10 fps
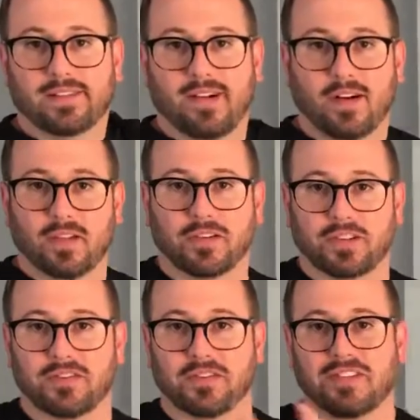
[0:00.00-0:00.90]
all our
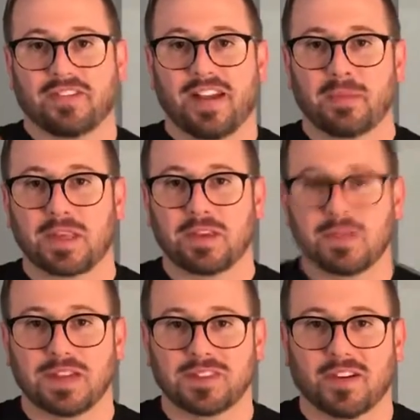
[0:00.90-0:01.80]
different family
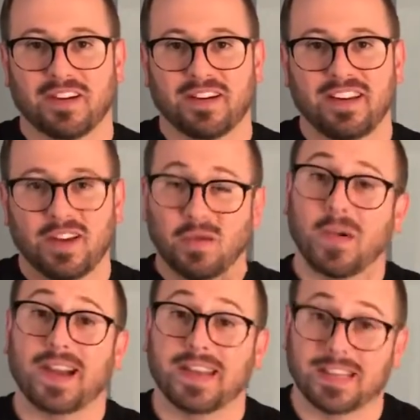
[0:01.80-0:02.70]
units aren't
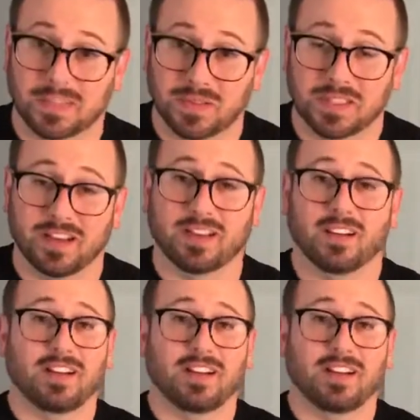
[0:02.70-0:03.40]
right next to each other.